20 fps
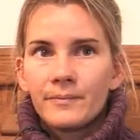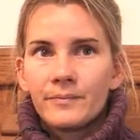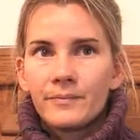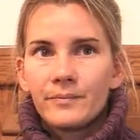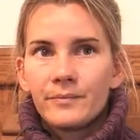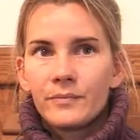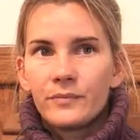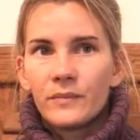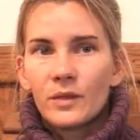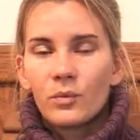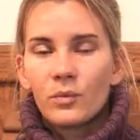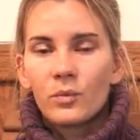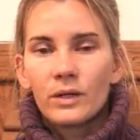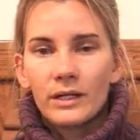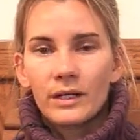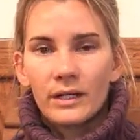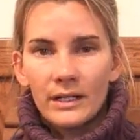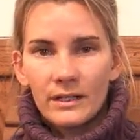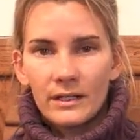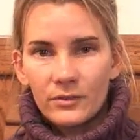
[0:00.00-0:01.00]
What
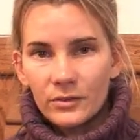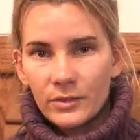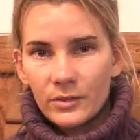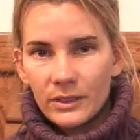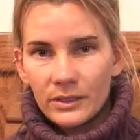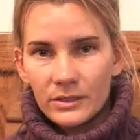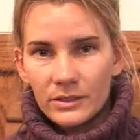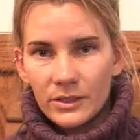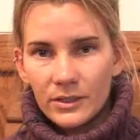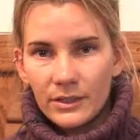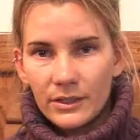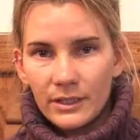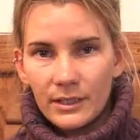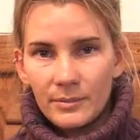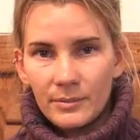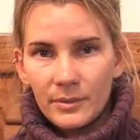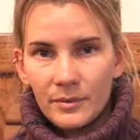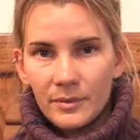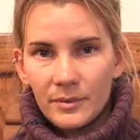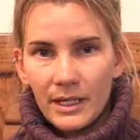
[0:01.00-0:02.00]
kind of trails are you going to
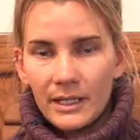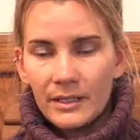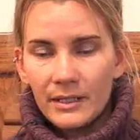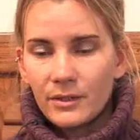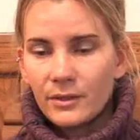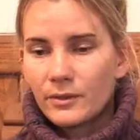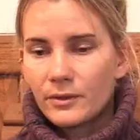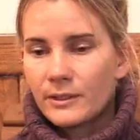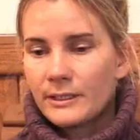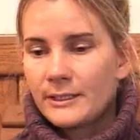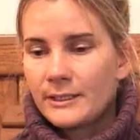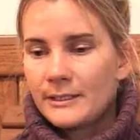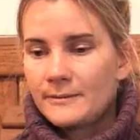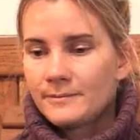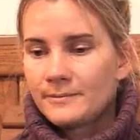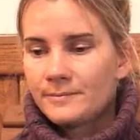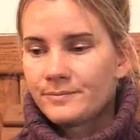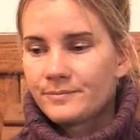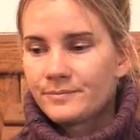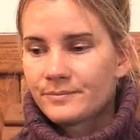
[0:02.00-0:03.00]
be riding on?
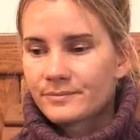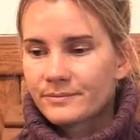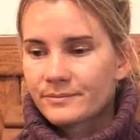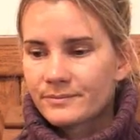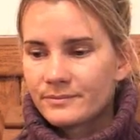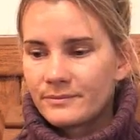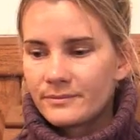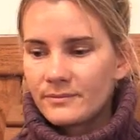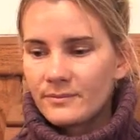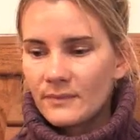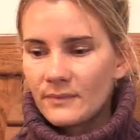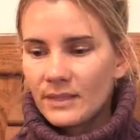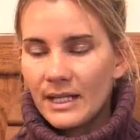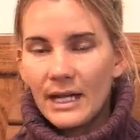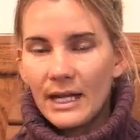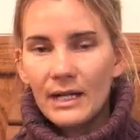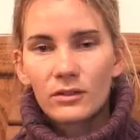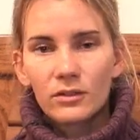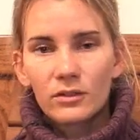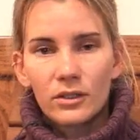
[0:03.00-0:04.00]

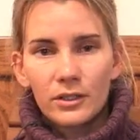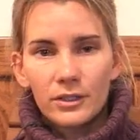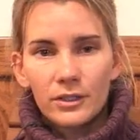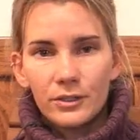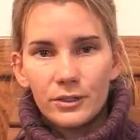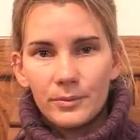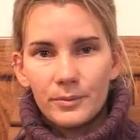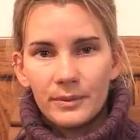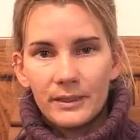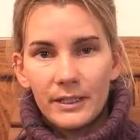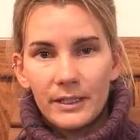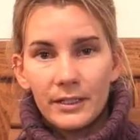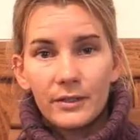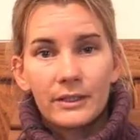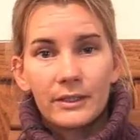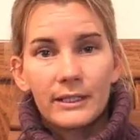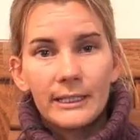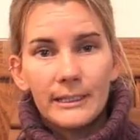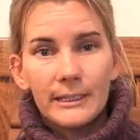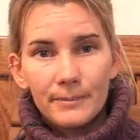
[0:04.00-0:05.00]
How long do you plan on
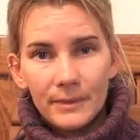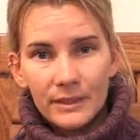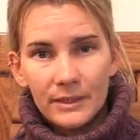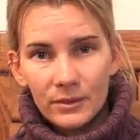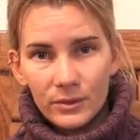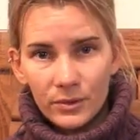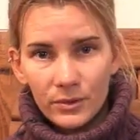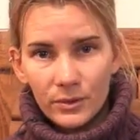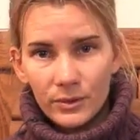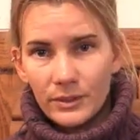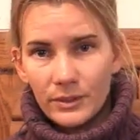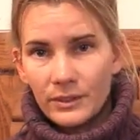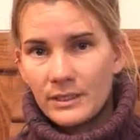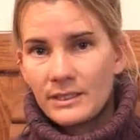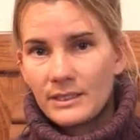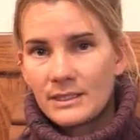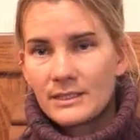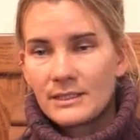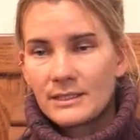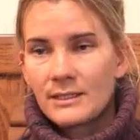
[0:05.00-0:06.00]
keeping the
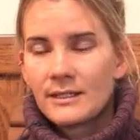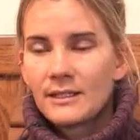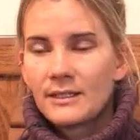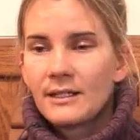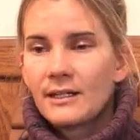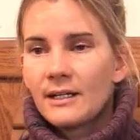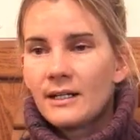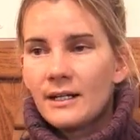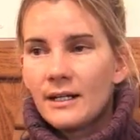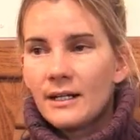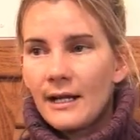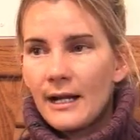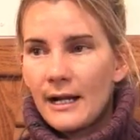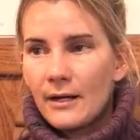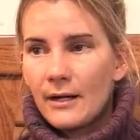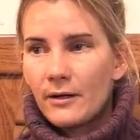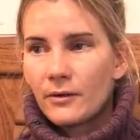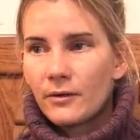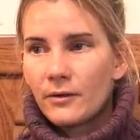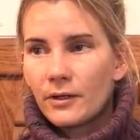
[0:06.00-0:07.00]
horse?
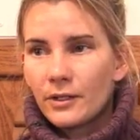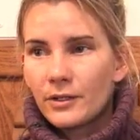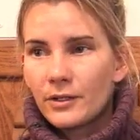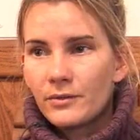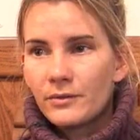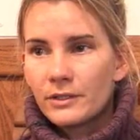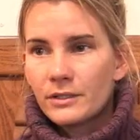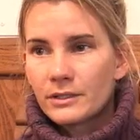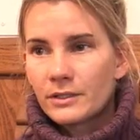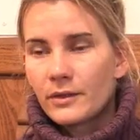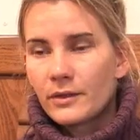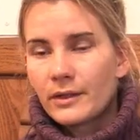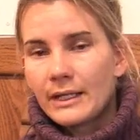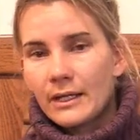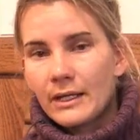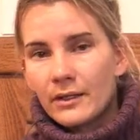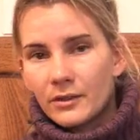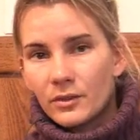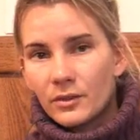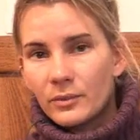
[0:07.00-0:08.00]
How are you just going out
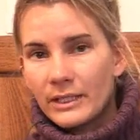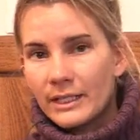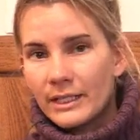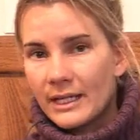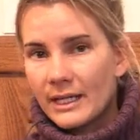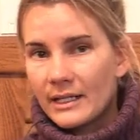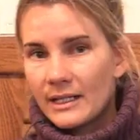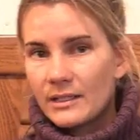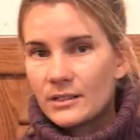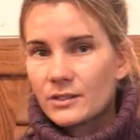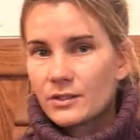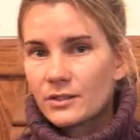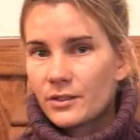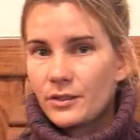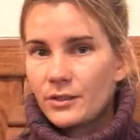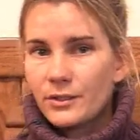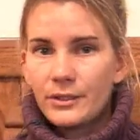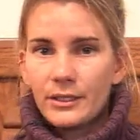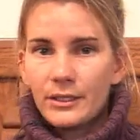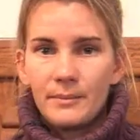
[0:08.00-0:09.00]
on the weekends, or are
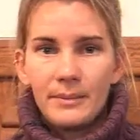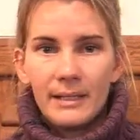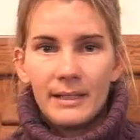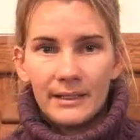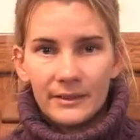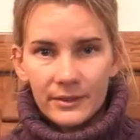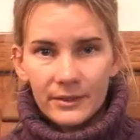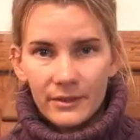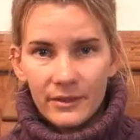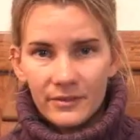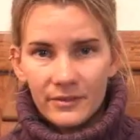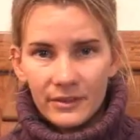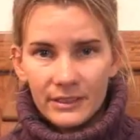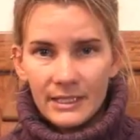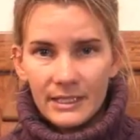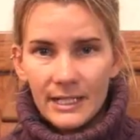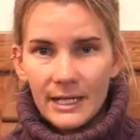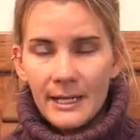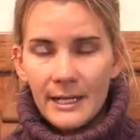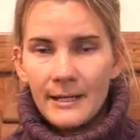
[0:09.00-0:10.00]
you going to be out there every
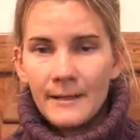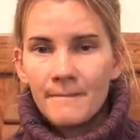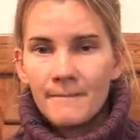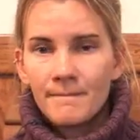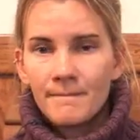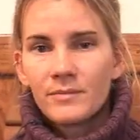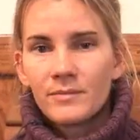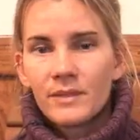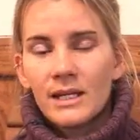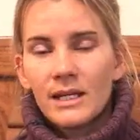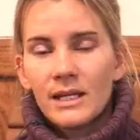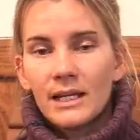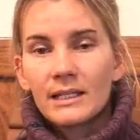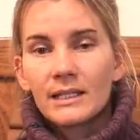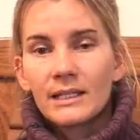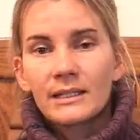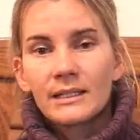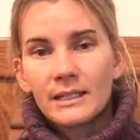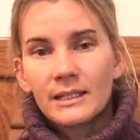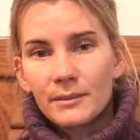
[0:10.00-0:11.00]
day? And then
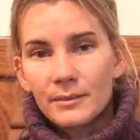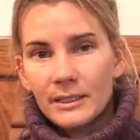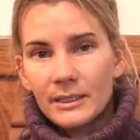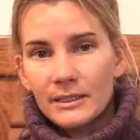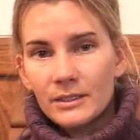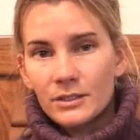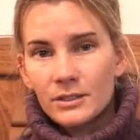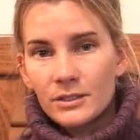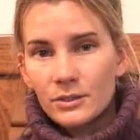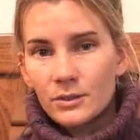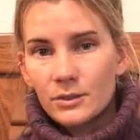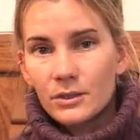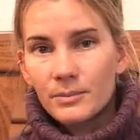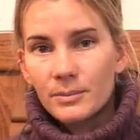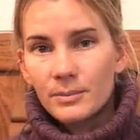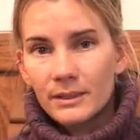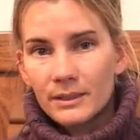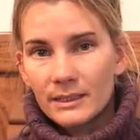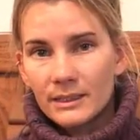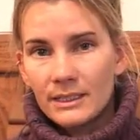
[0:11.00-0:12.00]
think about the
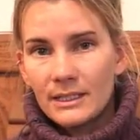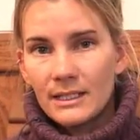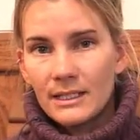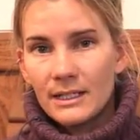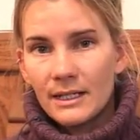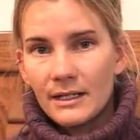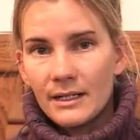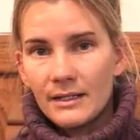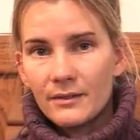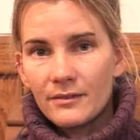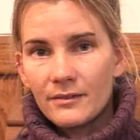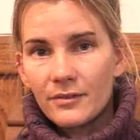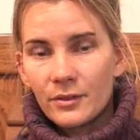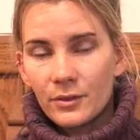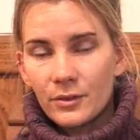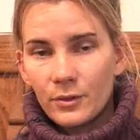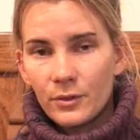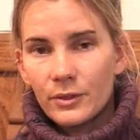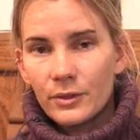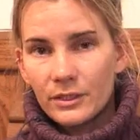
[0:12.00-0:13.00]
suitability of the
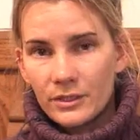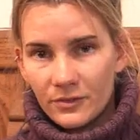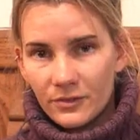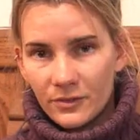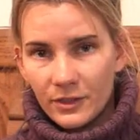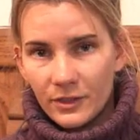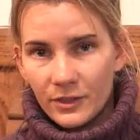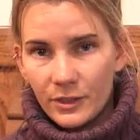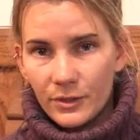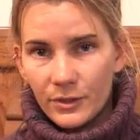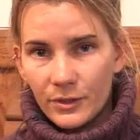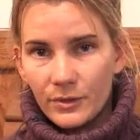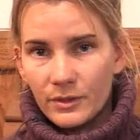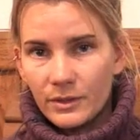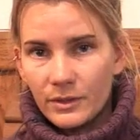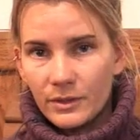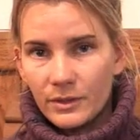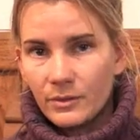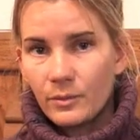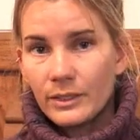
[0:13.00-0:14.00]
horse for
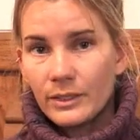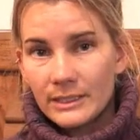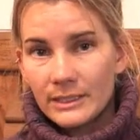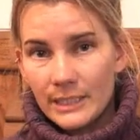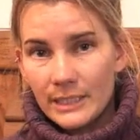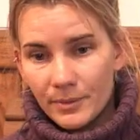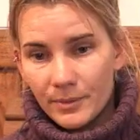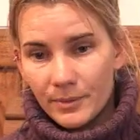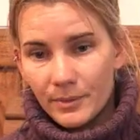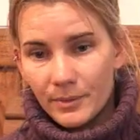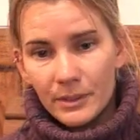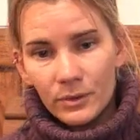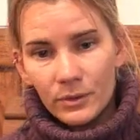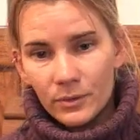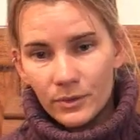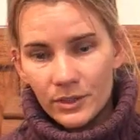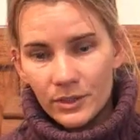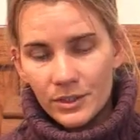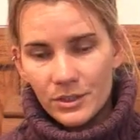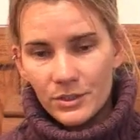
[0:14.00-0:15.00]
you. What temperament
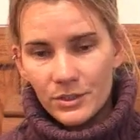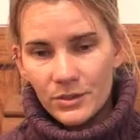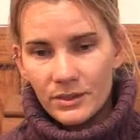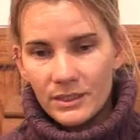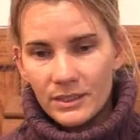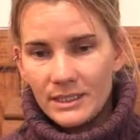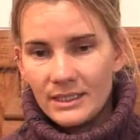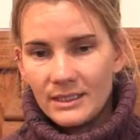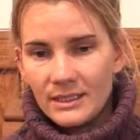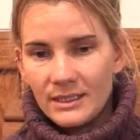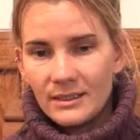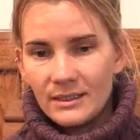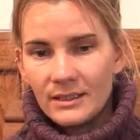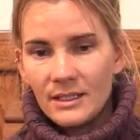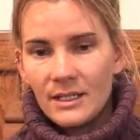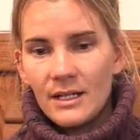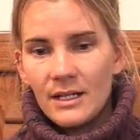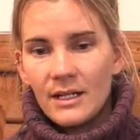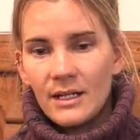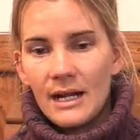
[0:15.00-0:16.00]
horse do you need?
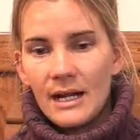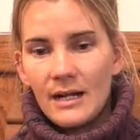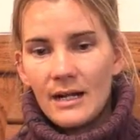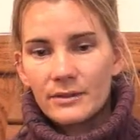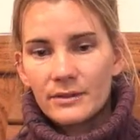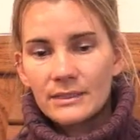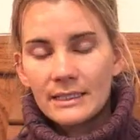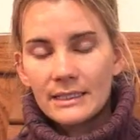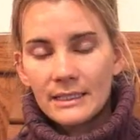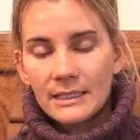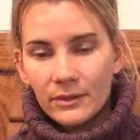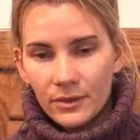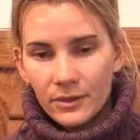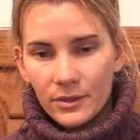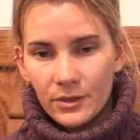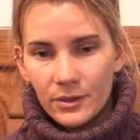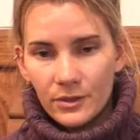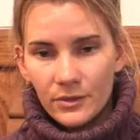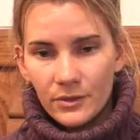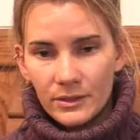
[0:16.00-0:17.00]
How skilled
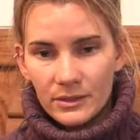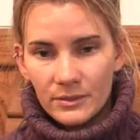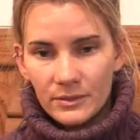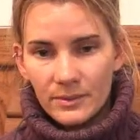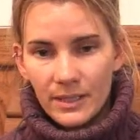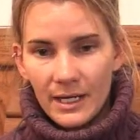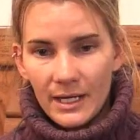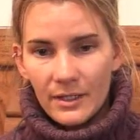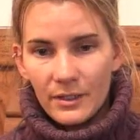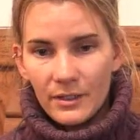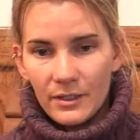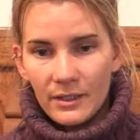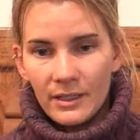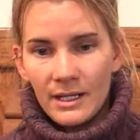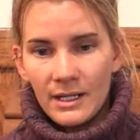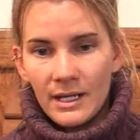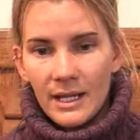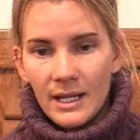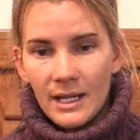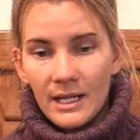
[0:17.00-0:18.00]
are you as a rider?
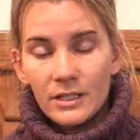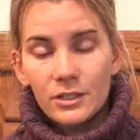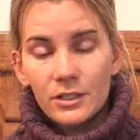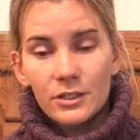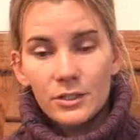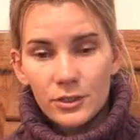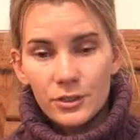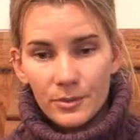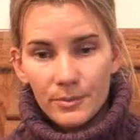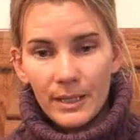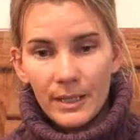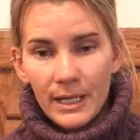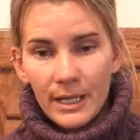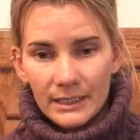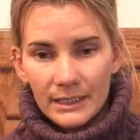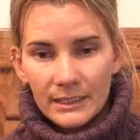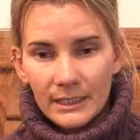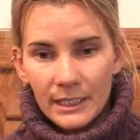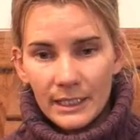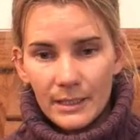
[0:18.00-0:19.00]
And just your
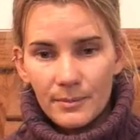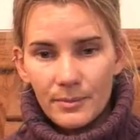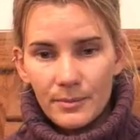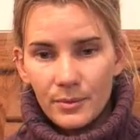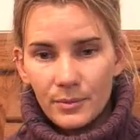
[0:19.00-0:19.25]
body type.